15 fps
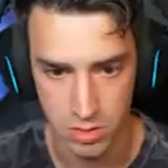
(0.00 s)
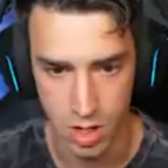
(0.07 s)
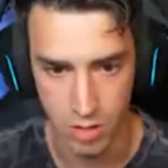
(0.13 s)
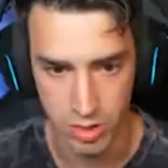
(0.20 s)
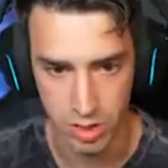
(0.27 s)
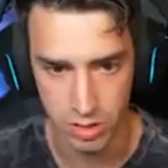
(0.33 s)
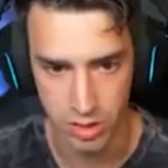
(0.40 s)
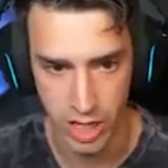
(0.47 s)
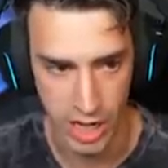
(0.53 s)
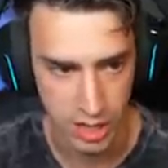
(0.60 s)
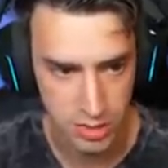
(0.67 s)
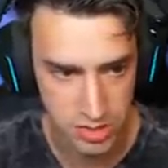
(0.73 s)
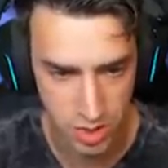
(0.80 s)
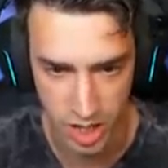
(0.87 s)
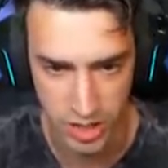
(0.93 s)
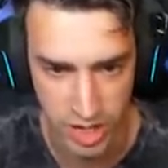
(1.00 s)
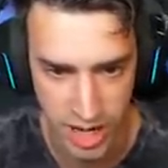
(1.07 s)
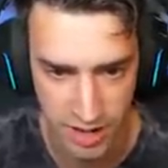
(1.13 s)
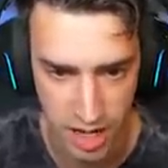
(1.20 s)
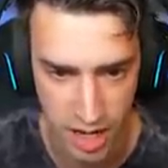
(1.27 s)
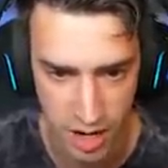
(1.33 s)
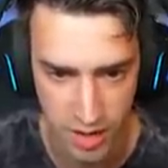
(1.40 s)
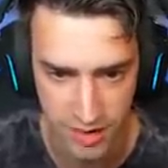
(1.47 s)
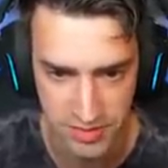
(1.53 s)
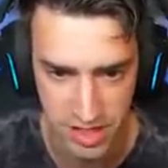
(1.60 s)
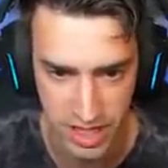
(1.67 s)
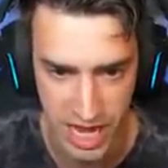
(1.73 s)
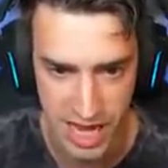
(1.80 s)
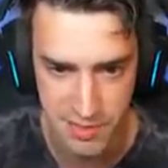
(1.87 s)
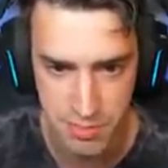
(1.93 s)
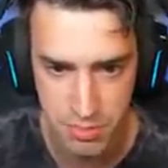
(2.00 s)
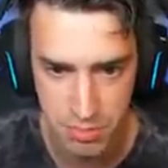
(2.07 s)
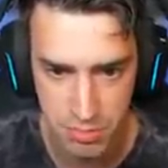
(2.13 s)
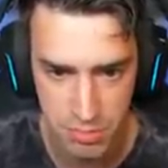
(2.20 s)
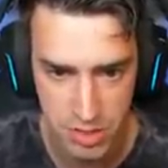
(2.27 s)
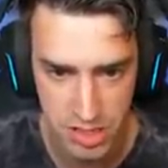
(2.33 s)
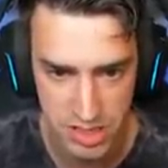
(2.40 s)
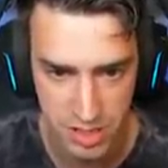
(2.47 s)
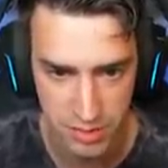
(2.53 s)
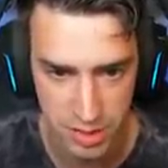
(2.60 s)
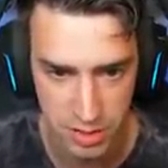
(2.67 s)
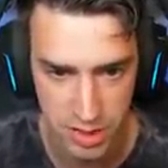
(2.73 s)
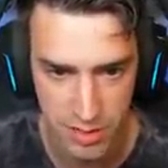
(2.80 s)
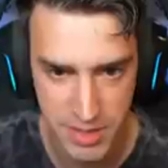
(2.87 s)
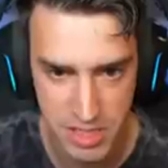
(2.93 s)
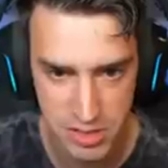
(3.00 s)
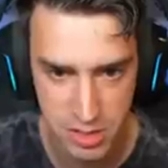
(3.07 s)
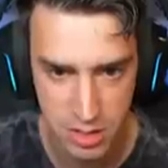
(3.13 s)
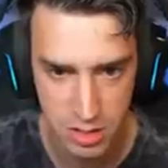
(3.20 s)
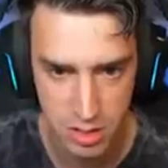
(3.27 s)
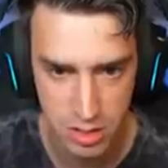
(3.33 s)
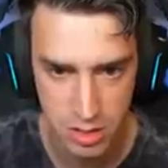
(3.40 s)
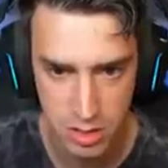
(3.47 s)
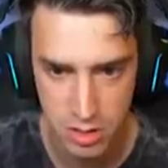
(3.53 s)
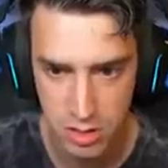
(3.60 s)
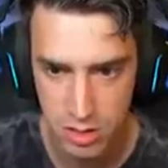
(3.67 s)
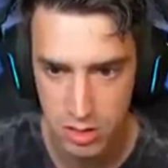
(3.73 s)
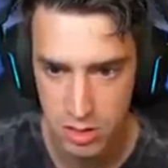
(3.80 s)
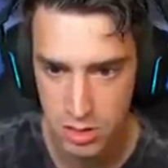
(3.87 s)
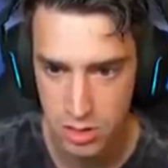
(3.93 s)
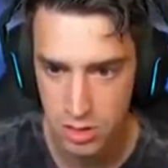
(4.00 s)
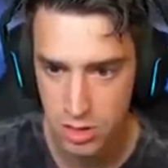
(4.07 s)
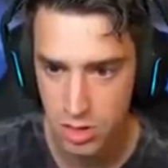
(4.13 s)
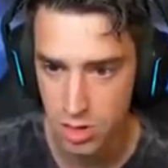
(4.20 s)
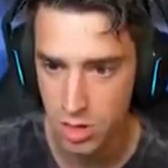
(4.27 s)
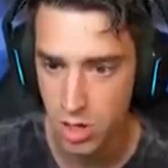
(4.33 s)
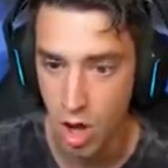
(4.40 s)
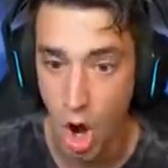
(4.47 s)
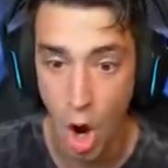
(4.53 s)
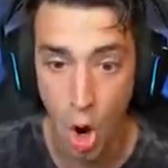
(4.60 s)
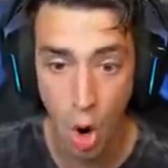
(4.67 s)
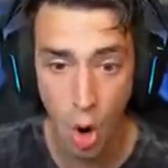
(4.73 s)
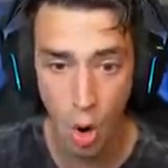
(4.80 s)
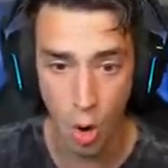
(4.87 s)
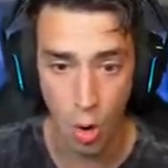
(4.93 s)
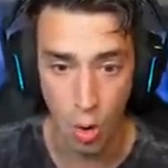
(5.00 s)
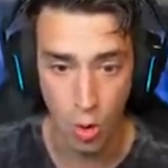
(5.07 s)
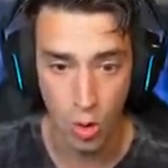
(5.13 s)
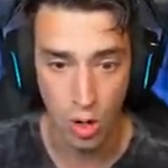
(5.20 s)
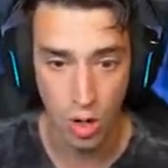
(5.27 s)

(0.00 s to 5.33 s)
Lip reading: Okay. So I don't have to like aim. Is that what that means? Oh.